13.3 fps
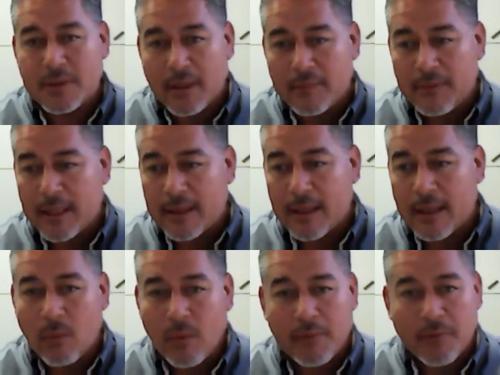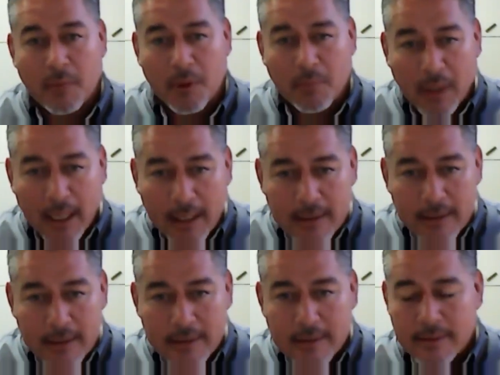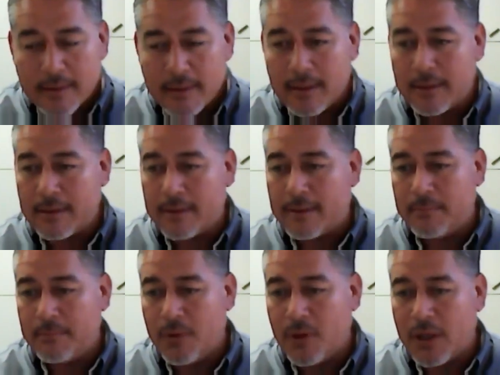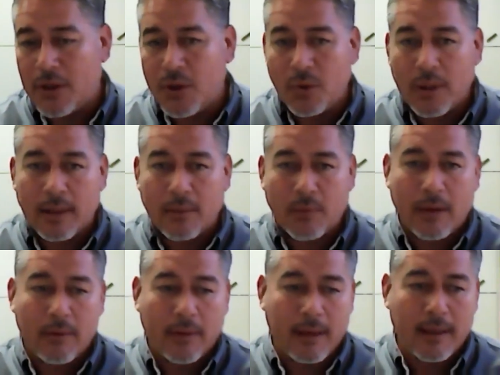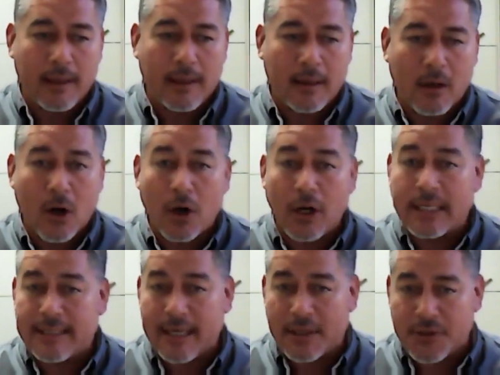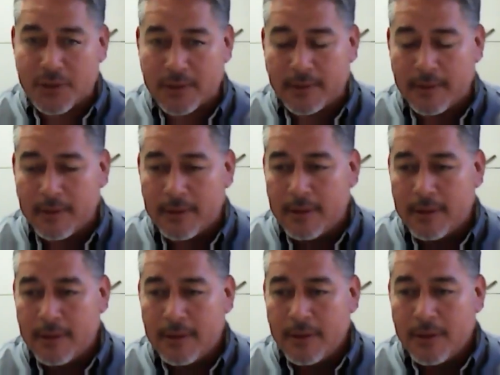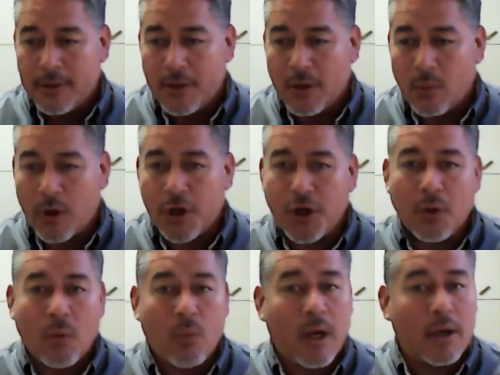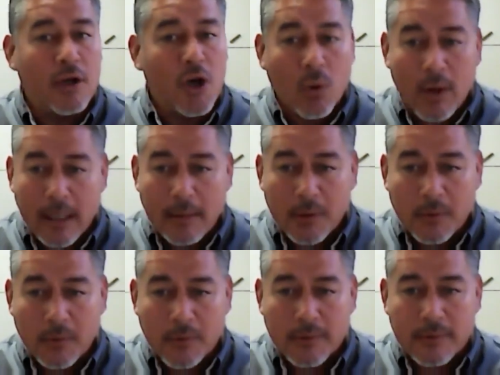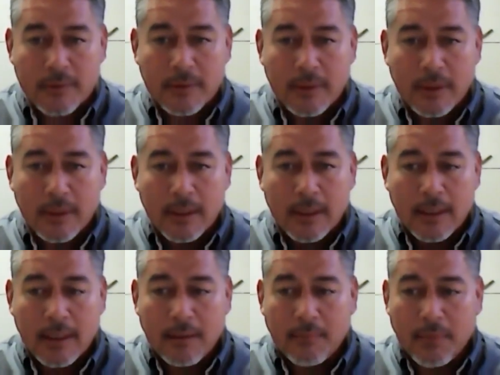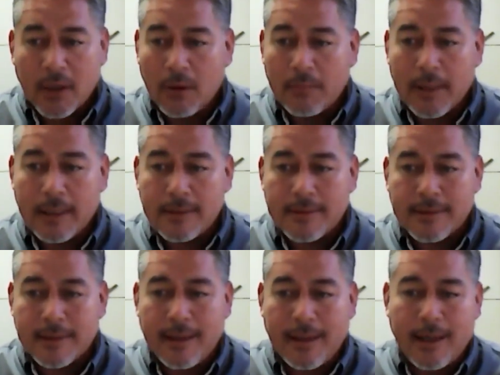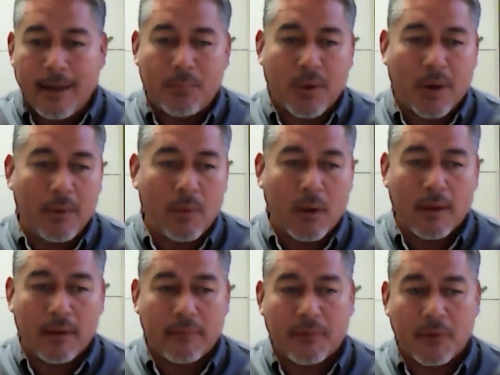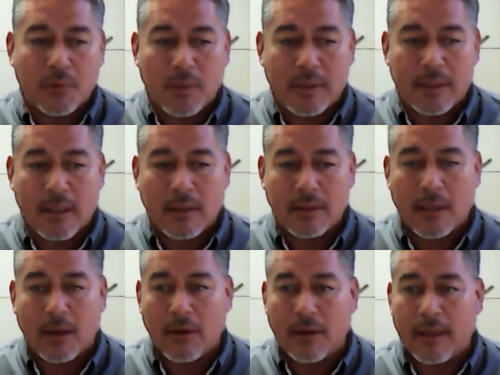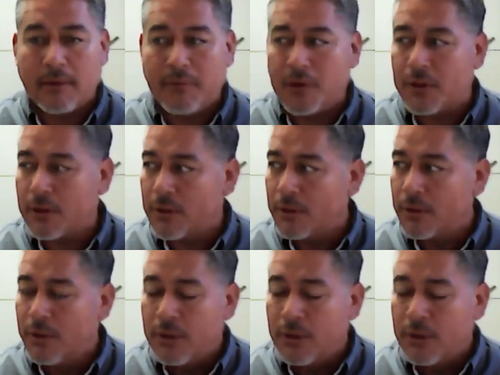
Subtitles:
stuff like that away from your plants. You can do it around the garden section, where you don't want no chemicals. And by all means, I'm probably one of the first ones that'll tell you that if you're